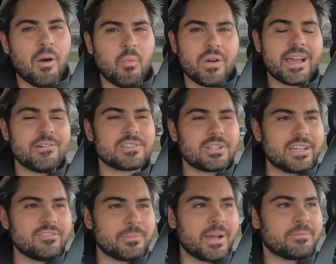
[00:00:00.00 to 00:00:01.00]
when I was
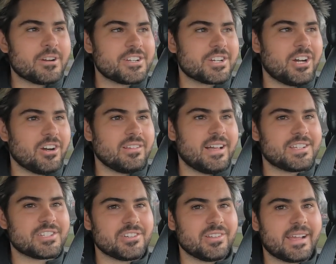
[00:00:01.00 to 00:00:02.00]
looking for my project car
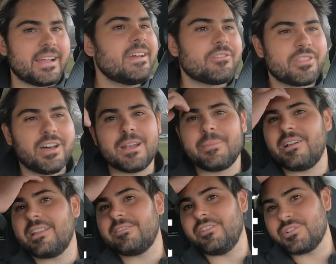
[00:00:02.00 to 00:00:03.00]
last year, like I never thought
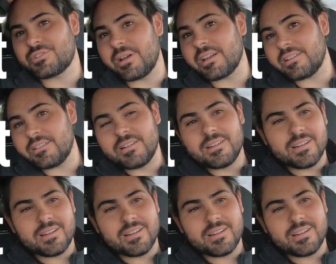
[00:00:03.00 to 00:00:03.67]
about like a Volkswagen.